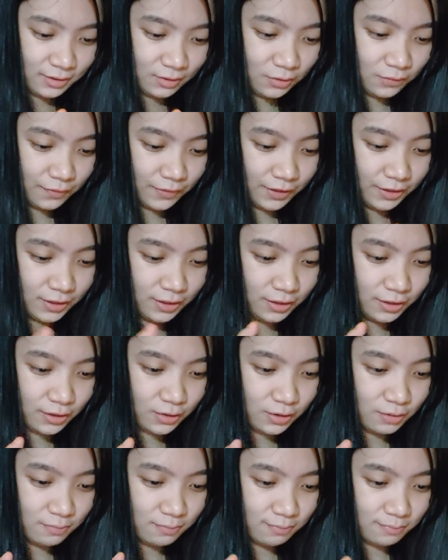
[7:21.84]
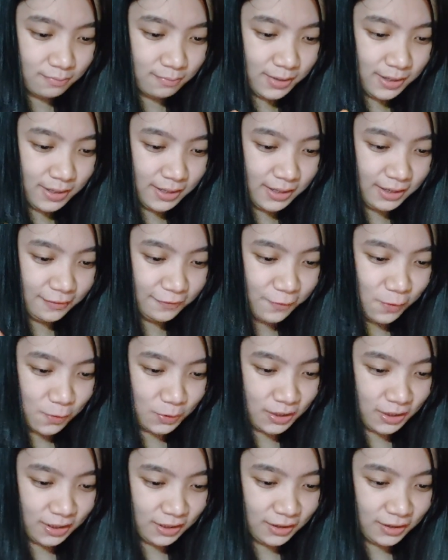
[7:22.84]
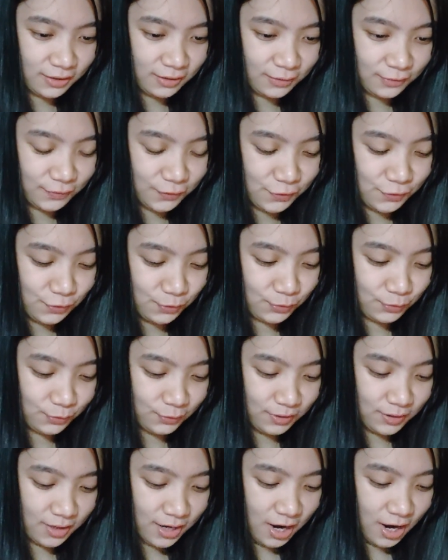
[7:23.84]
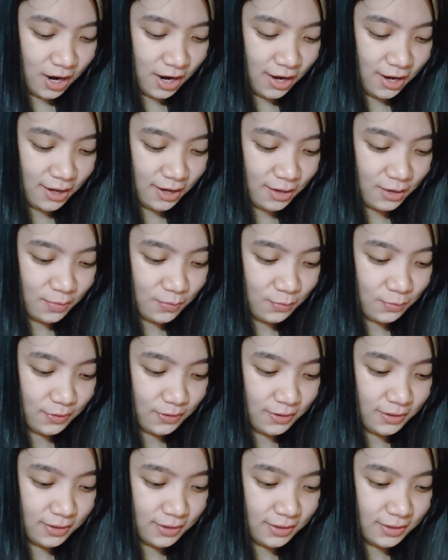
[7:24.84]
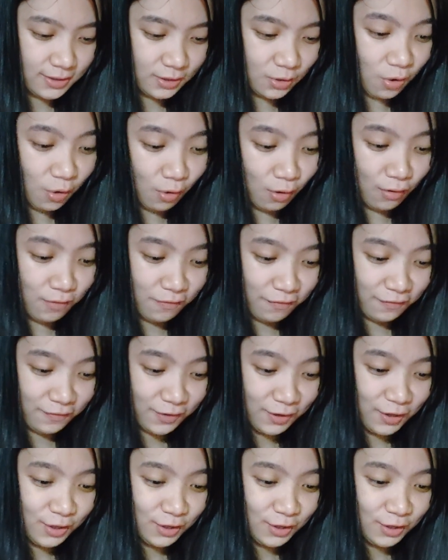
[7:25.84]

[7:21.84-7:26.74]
Over here on Monday 14th of June, I was off.